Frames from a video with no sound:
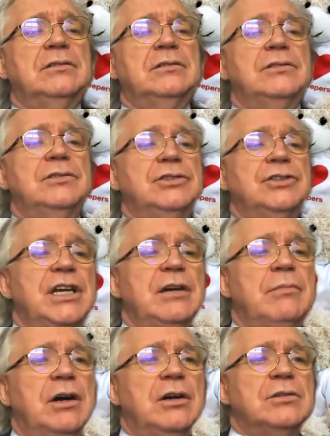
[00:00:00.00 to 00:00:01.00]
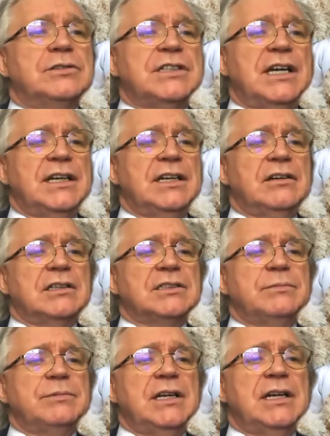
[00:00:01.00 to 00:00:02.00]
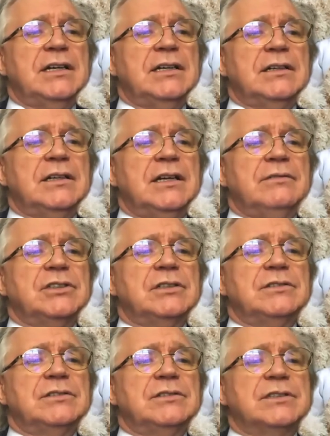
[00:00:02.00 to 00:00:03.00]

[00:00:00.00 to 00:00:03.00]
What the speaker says: GMO saying it crashed, but yeah, Kevin Jarvis.